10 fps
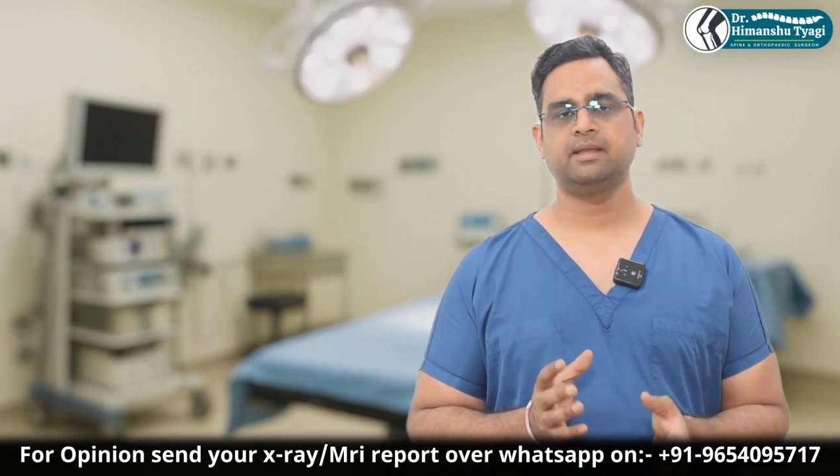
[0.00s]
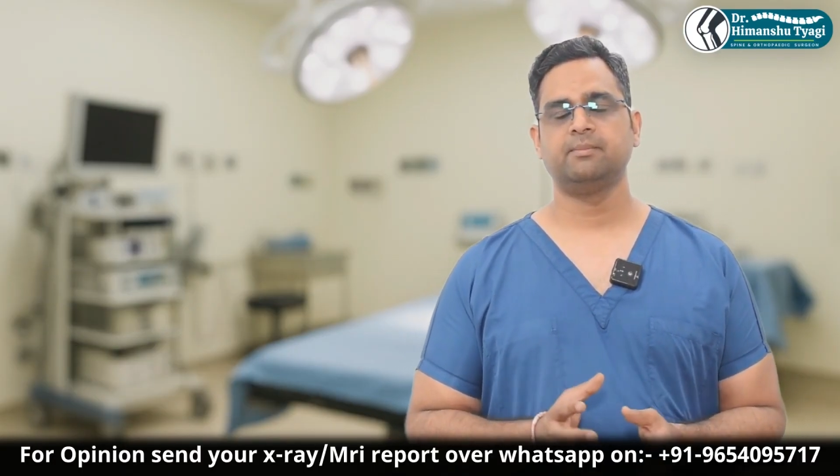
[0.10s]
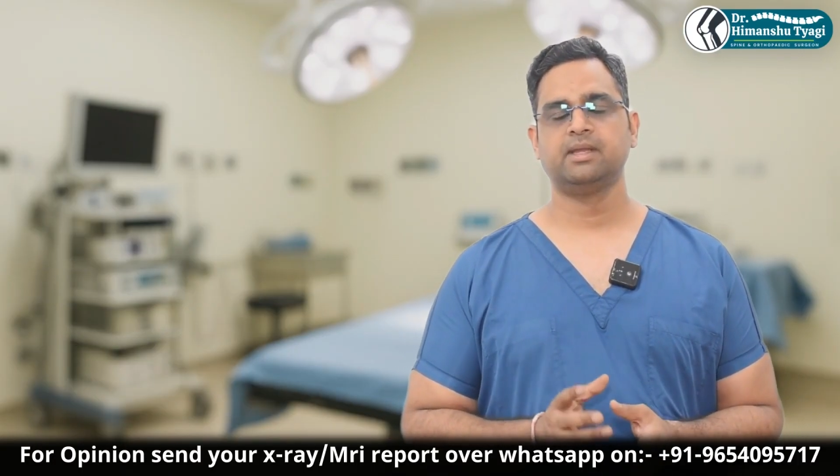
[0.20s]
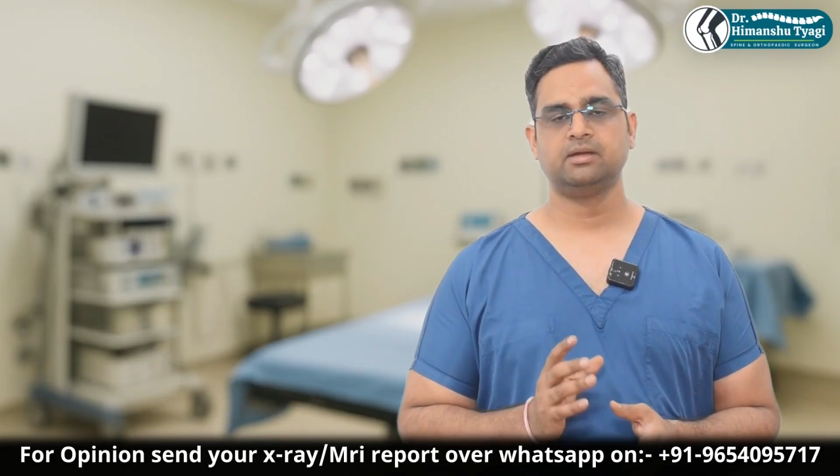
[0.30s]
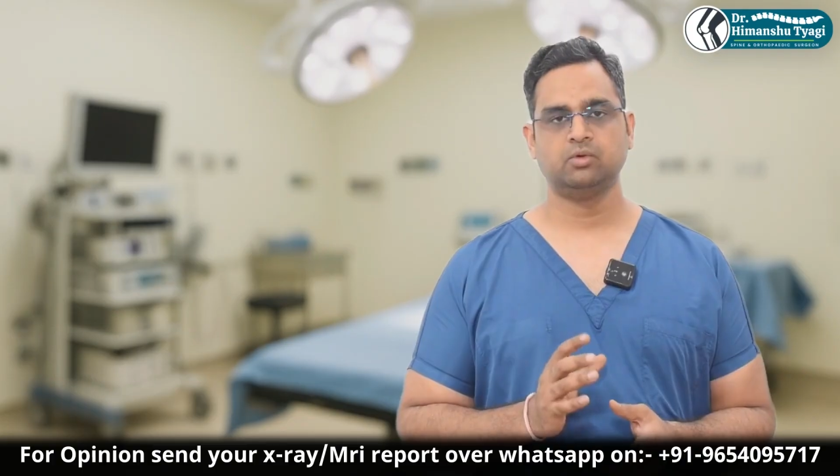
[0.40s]

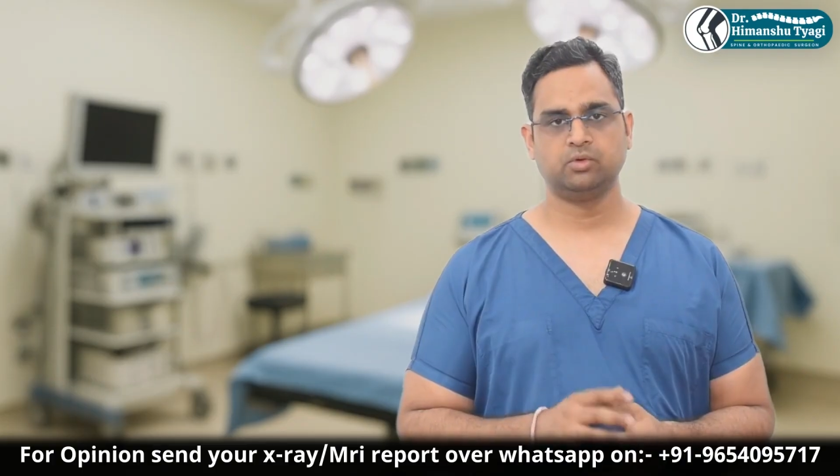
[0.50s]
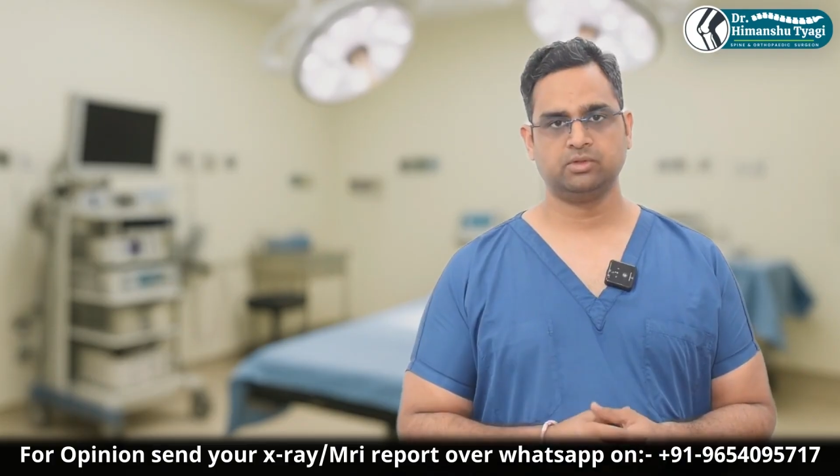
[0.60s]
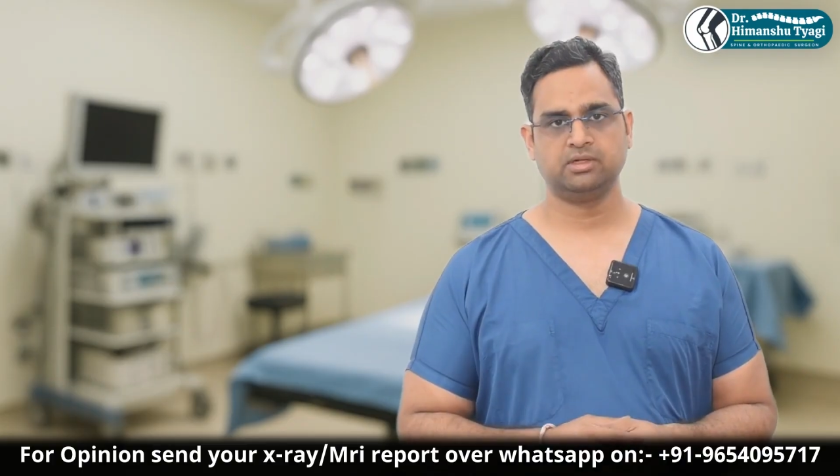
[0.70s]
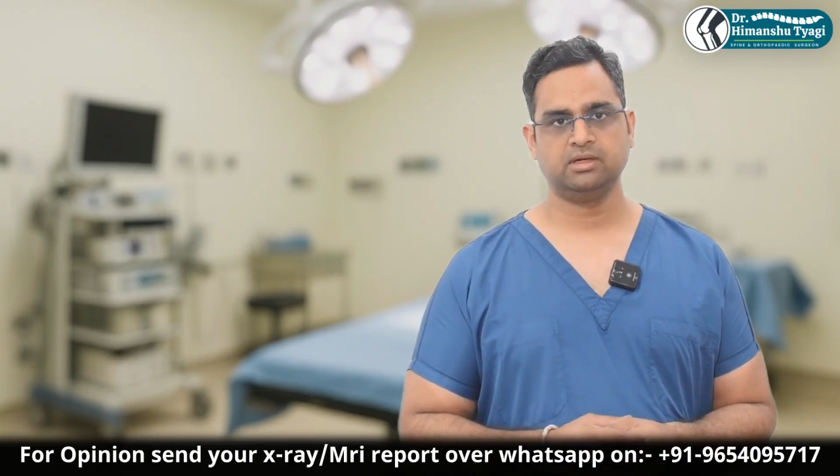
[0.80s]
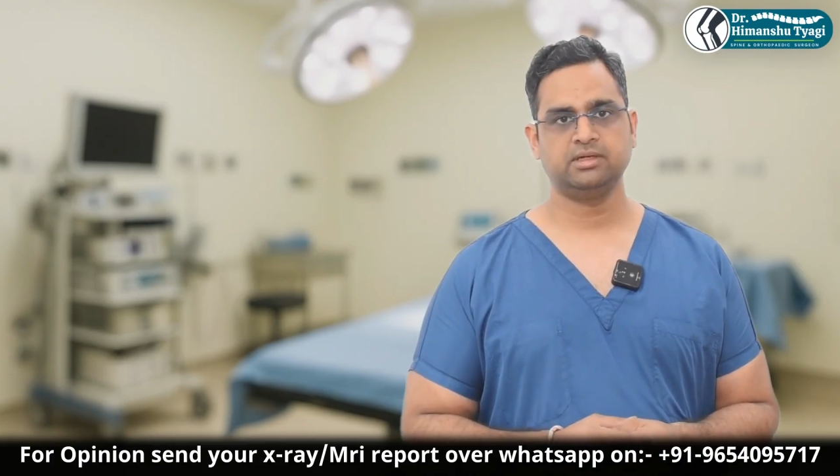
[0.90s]
But
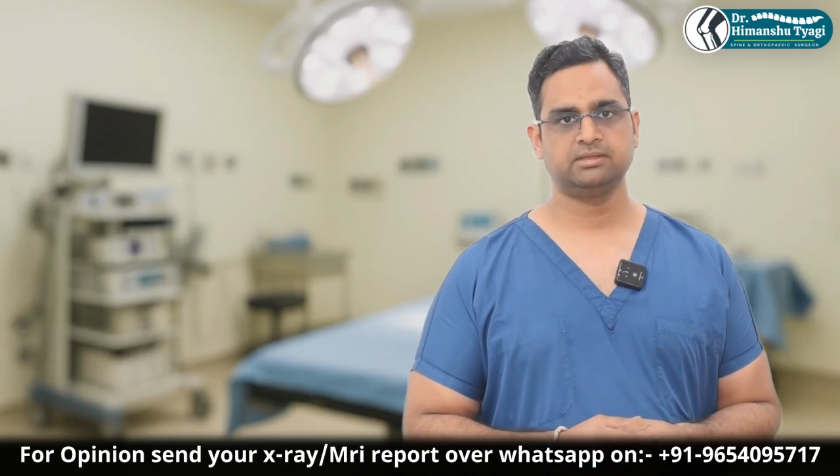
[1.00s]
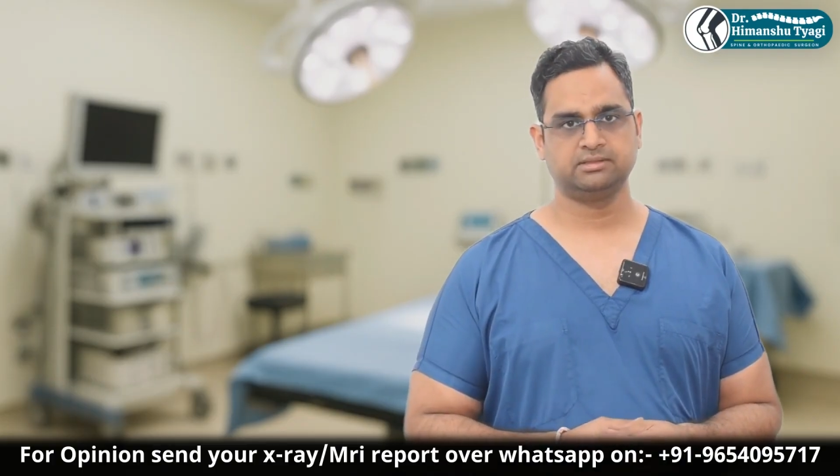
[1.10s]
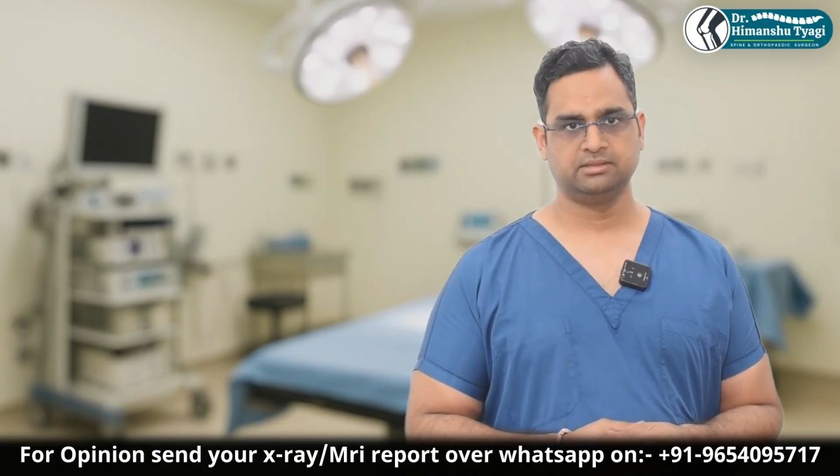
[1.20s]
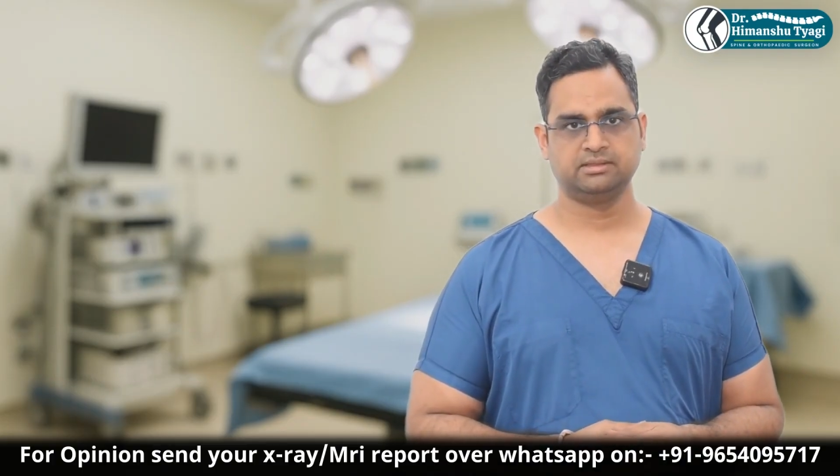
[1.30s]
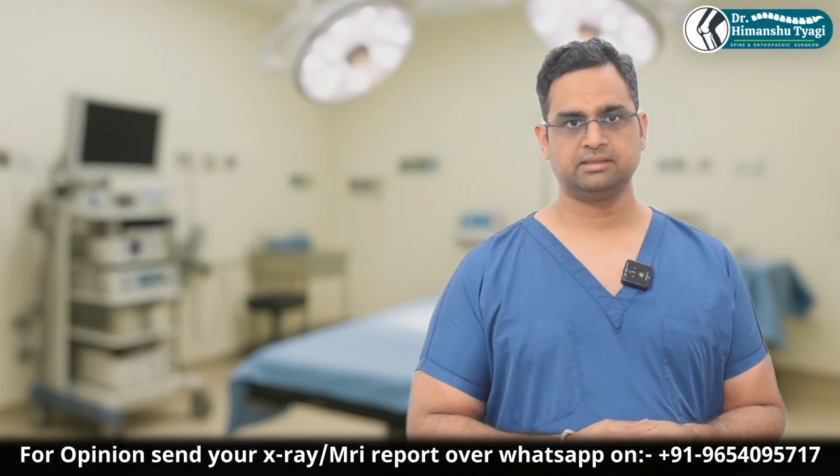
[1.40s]

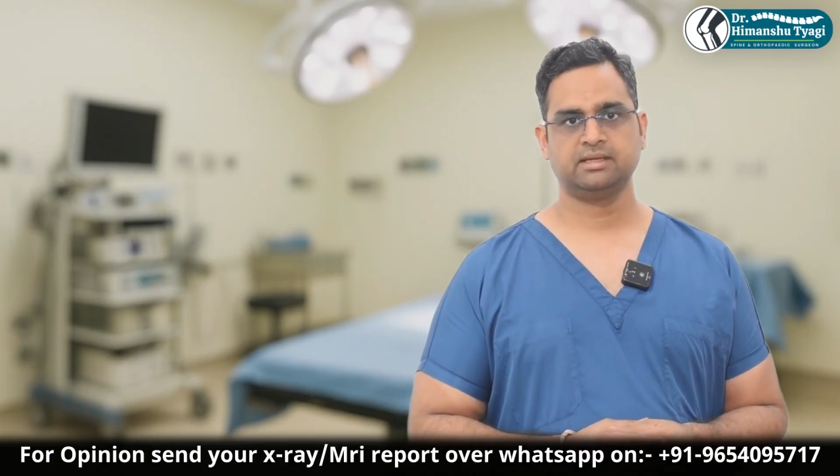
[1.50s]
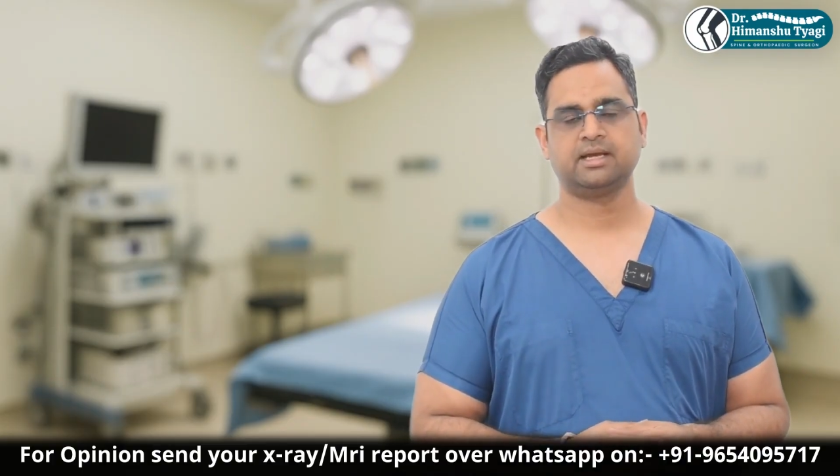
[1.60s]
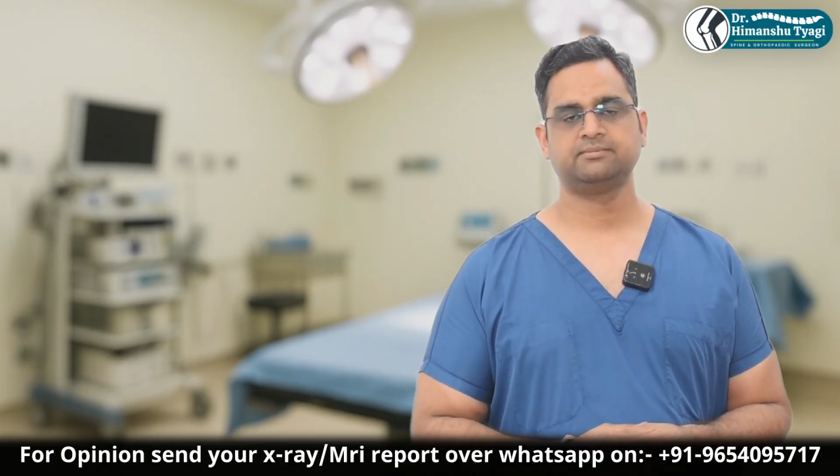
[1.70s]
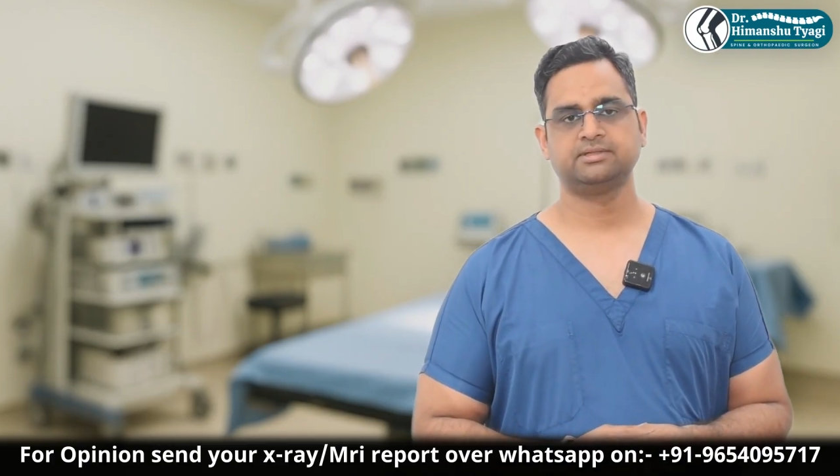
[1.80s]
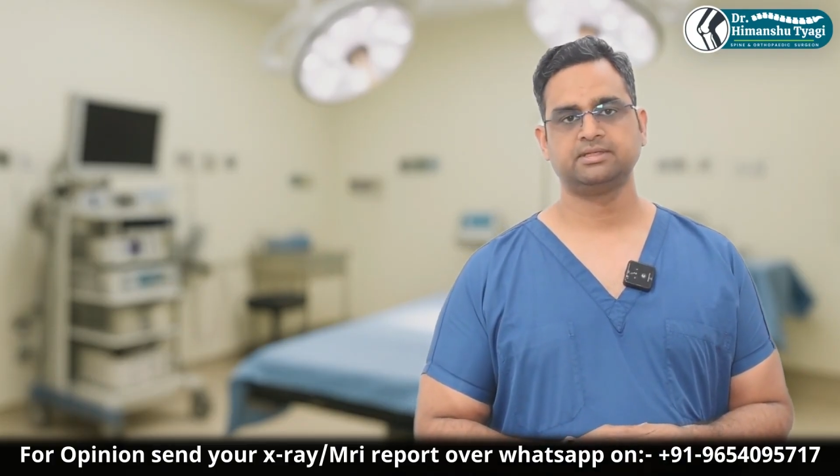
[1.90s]
overall,
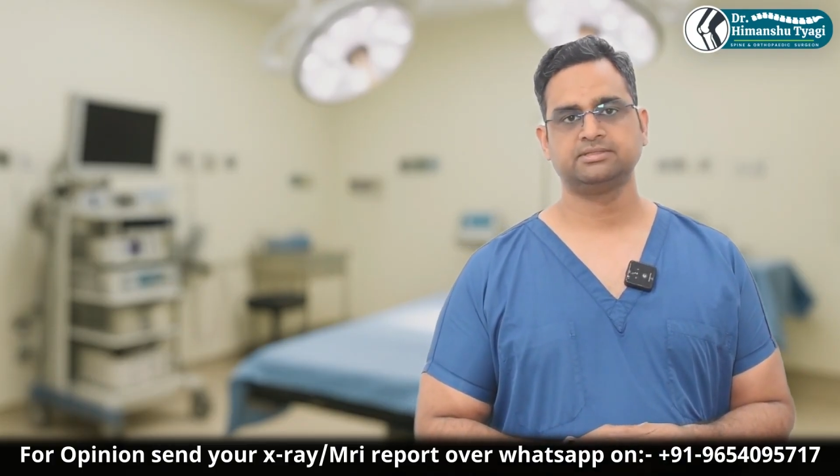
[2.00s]
after